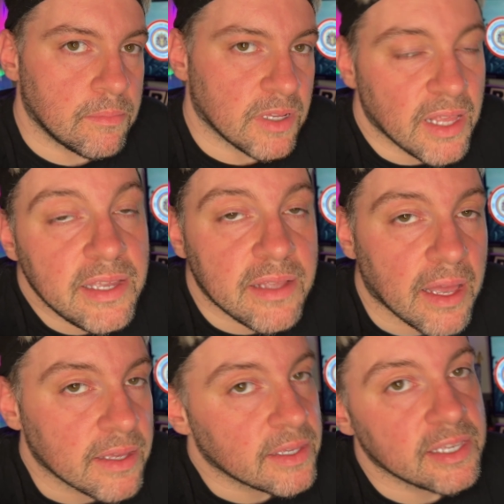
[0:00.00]

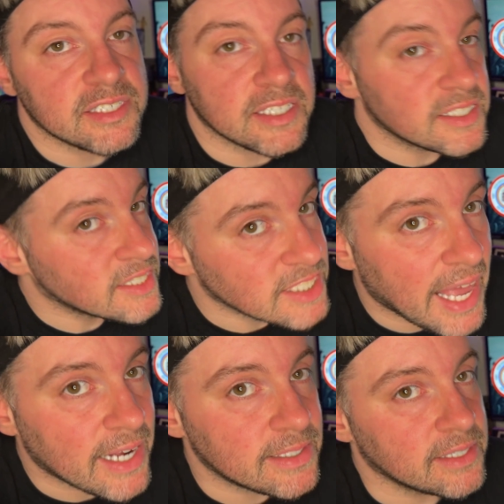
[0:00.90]
Melina is
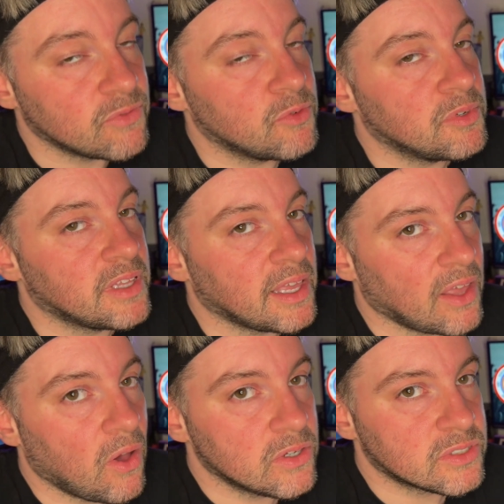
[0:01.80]
exactly the woman that he
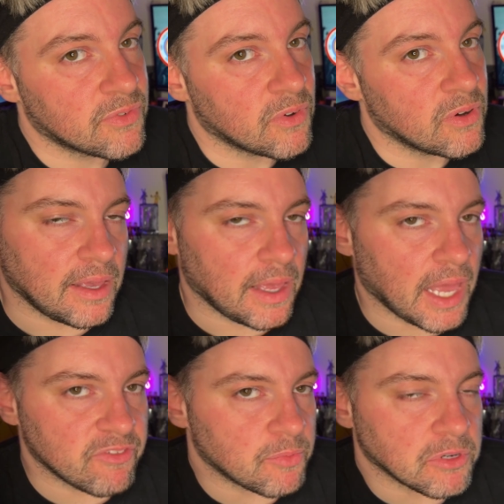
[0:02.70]
asked for.
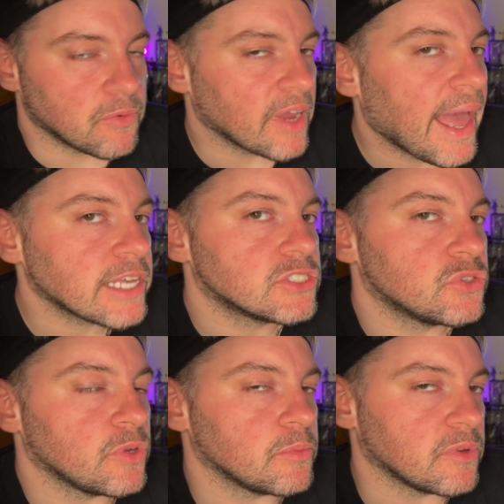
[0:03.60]
Everybody reacts
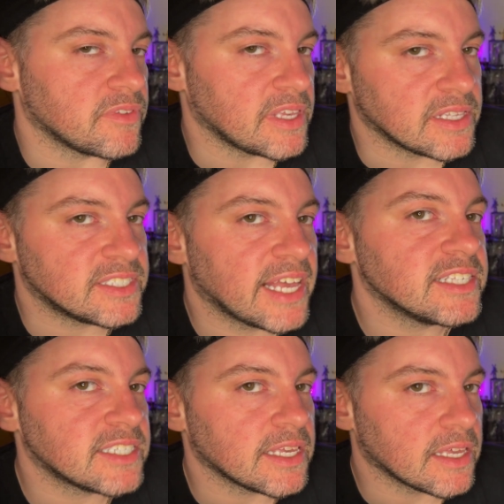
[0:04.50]
to him with the
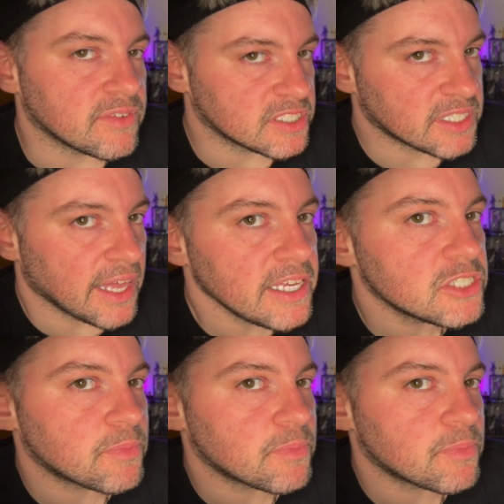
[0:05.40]
intensity of a stage